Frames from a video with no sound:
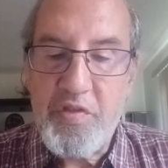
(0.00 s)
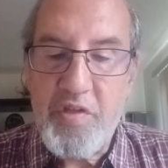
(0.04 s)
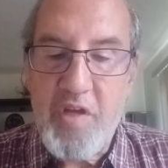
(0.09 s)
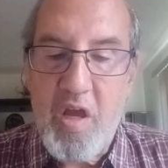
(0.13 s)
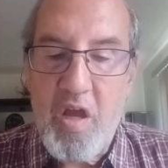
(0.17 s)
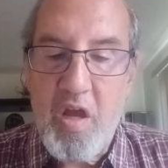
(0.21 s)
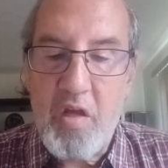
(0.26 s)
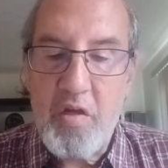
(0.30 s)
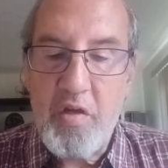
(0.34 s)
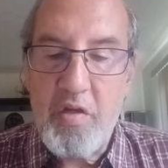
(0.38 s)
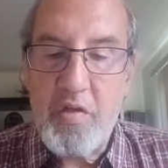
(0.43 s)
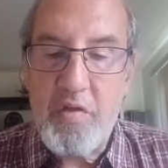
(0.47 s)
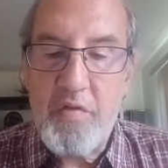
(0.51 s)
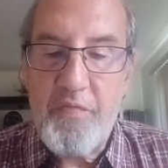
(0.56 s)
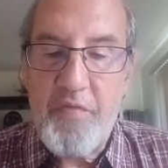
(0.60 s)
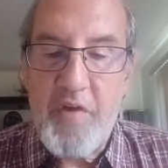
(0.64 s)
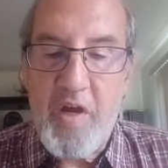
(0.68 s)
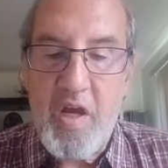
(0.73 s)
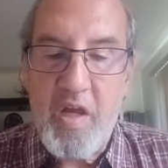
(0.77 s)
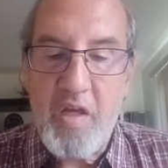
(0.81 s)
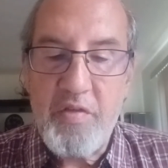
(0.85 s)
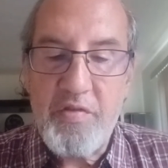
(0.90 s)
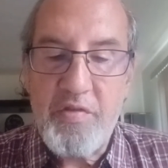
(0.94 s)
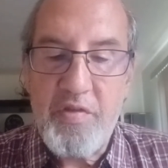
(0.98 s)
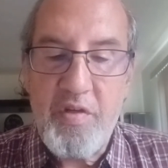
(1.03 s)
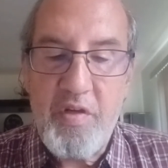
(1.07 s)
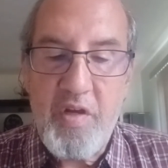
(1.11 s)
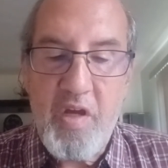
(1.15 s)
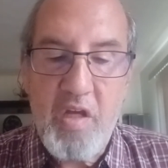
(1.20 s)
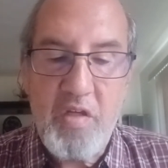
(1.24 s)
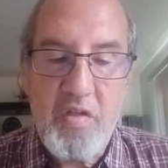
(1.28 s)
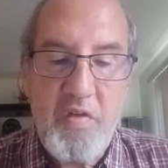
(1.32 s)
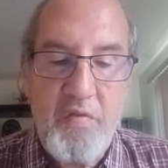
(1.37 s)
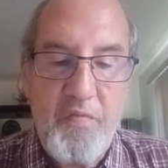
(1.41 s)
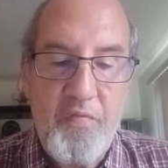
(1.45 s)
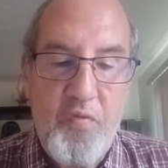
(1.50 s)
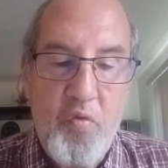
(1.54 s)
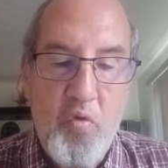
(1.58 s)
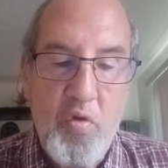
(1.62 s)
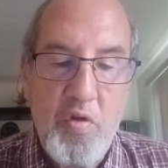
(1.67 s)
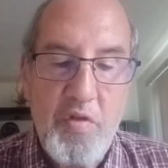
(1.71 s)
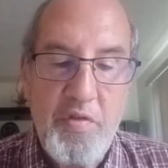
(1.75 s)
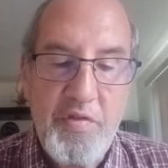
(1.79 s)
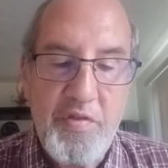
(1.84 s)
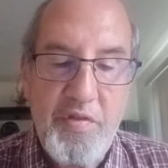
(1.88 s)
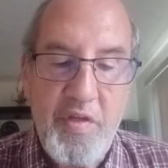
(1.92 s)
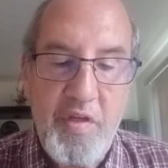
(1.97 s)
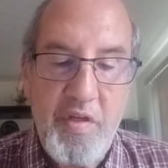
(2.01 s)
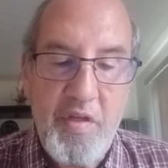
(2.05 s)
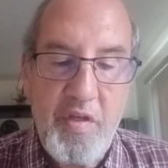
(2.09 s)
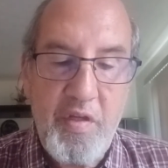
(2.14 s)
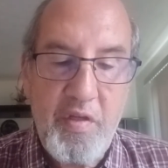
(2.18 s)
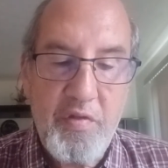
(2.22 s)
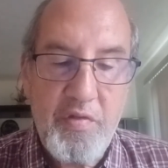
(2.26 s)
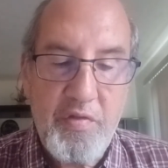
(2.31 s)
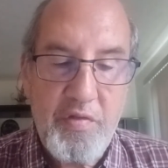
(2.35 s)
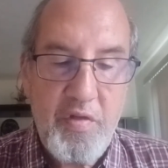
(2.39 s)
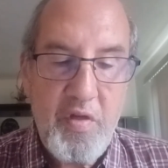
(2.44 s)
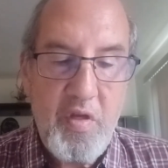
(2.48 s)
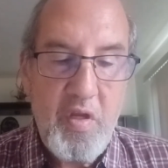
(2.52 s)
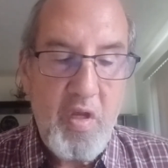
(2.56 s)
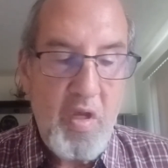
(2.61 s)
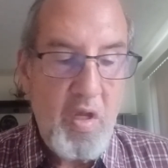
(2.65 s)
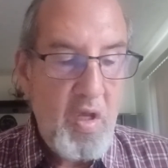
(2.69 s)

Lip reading: psionic device in 1946,